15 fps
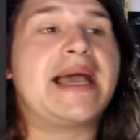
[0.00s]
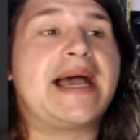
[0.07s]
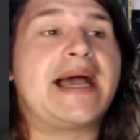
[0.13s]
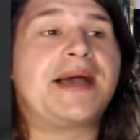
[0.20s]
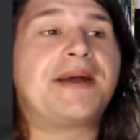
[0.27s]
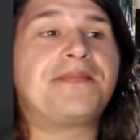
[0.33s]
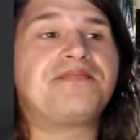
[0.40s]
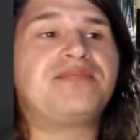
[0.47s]

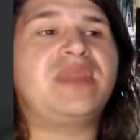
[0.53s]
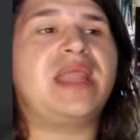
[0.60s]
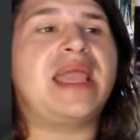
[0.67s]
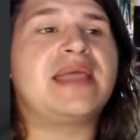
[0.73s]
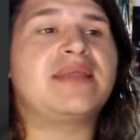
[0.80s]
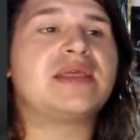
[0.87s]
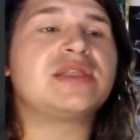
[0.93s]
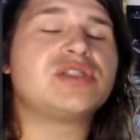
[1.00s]
And
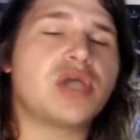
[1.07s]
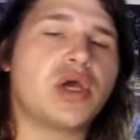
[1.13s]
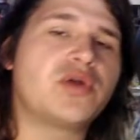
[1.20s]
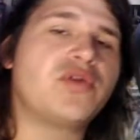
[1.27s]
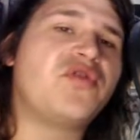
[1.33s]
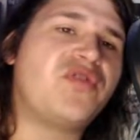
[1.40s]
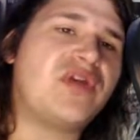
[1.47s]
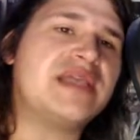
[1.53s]
then
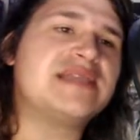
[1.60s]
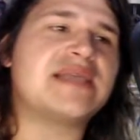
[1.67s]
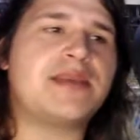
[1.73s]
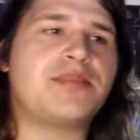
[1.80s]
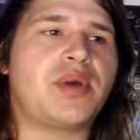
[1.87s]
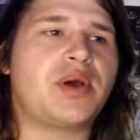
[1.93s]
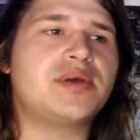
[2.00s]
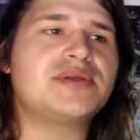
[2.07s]
total fees
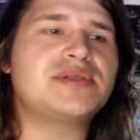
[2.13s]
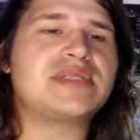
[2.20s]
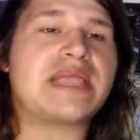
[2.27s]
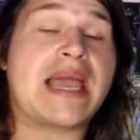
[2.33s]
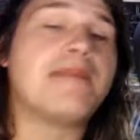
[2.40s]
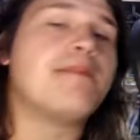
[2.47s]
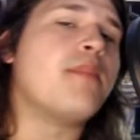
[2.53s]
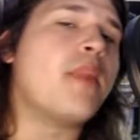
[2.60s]
and post
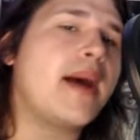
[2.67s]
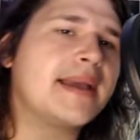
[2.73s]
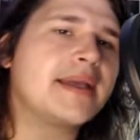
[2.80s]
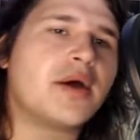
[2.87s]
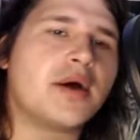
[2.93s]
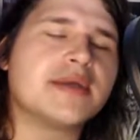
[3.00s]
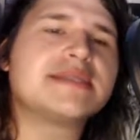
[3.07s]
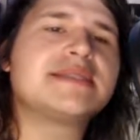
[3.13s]
at my
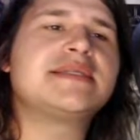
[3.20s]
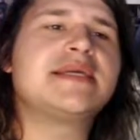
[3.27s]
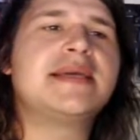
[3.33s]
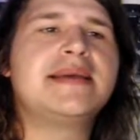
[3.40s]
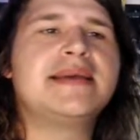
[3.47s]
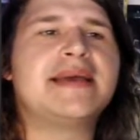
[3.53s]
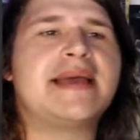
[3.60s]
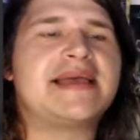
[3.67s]
cost
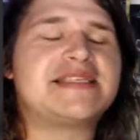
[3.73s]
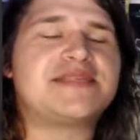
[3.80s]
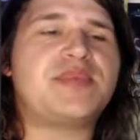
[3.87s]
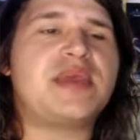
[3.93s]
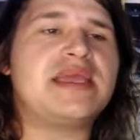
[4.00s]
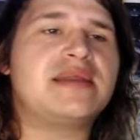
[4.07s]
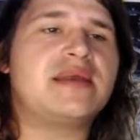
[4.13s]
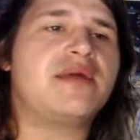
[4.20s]
has
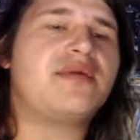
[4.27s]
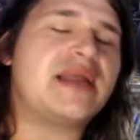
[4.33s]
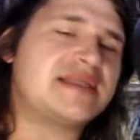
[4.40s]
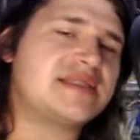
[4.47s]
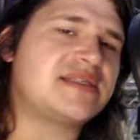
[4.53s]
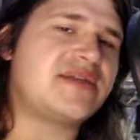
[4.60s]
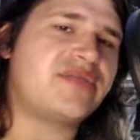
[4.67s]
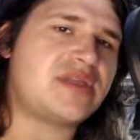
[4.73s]
been
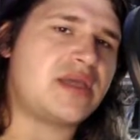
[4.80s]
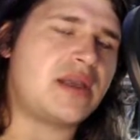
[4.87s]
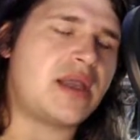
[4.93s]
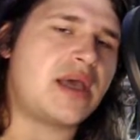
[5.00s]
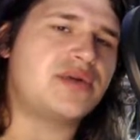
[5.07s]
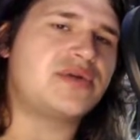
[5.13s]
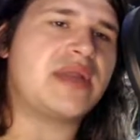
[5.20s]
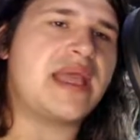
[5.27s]
around
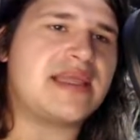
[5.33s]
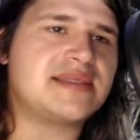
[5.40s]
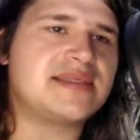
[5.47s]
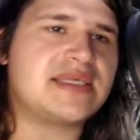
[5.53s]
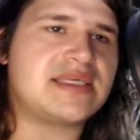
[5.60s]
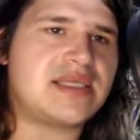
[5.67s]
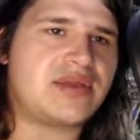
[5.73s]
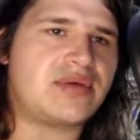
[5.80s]

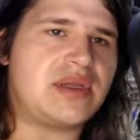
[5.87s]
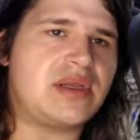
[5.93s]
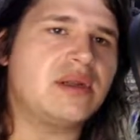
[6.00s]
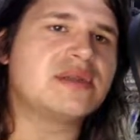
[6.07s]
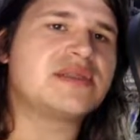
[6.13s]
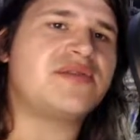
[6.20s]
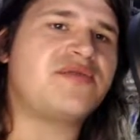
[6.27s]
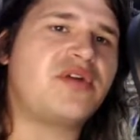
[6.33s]

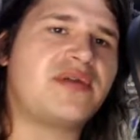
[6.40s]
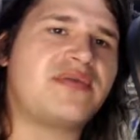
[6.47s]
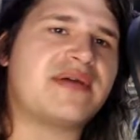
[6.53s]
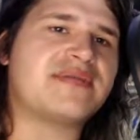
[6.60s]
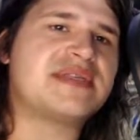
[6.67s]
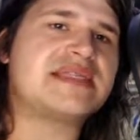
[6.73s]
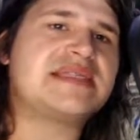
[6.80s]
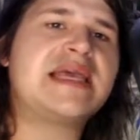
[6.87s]

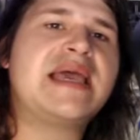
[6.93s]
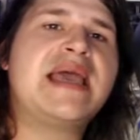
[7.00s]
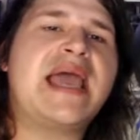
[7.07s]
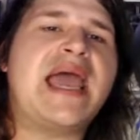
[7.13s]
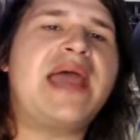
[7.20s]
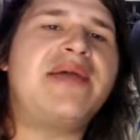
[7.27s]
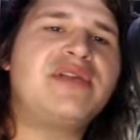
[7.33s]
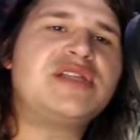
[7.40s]
$1,763.45,
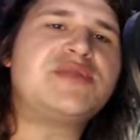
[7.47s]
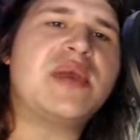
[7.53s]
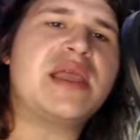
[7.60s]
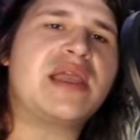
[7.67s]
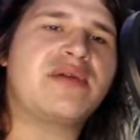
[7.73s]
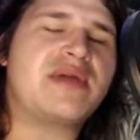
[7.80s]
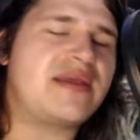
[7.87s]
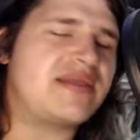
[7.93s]
average
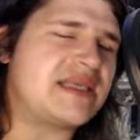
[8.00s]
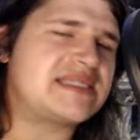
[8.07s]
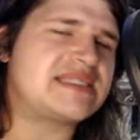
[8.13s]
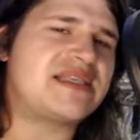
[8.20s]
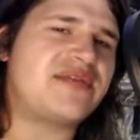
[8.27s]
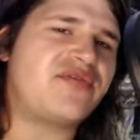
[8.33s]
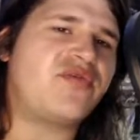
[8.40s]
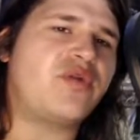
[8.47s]
being around that
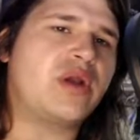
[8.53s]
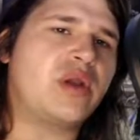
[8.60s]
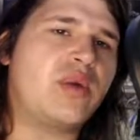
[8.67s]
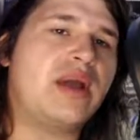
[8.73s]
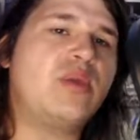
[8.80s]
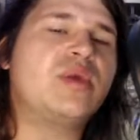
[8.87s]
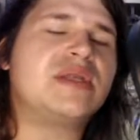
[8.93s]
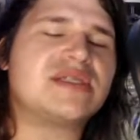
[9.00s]

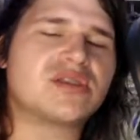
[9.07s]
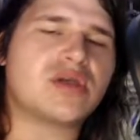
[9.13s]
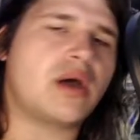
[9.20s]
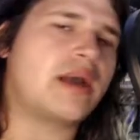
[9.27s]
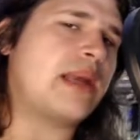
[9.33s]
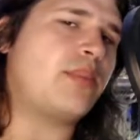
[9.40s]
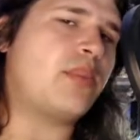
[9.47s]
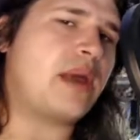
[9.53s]
$741, which has
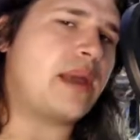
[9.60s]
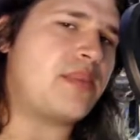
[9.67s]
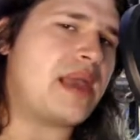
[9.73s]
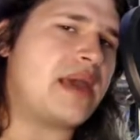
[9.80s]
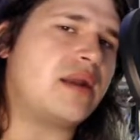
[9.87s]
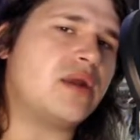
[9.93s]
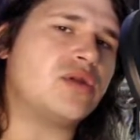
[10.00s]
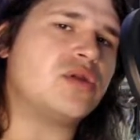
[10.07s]
gone up by
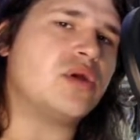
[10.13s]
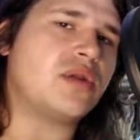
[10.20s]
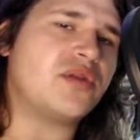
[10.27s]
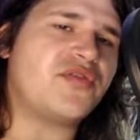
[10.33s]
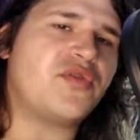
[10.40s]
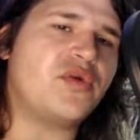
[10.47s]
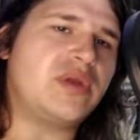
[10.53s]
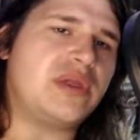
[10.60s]
about
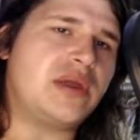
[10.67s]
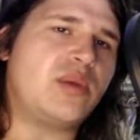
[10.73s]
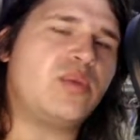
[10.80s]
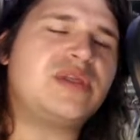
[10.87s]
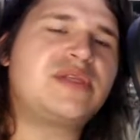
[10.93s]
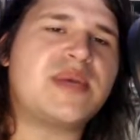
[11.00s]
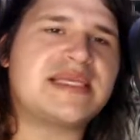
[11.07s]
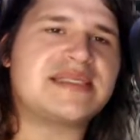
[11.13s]
$1.49,
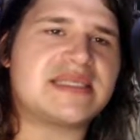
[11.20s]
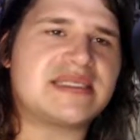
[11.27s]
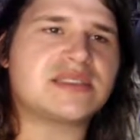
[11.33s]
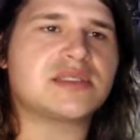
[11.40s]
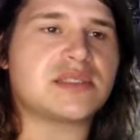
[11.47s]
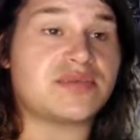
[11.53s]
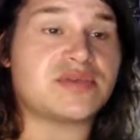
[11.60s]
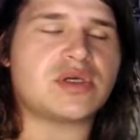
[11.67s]
which makes sense
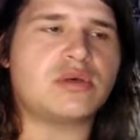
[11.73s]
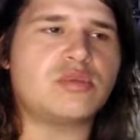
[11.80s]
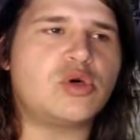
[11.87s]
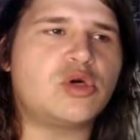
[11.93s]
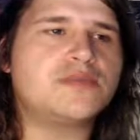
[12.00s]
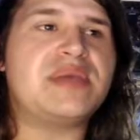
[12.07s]
because I've sold more.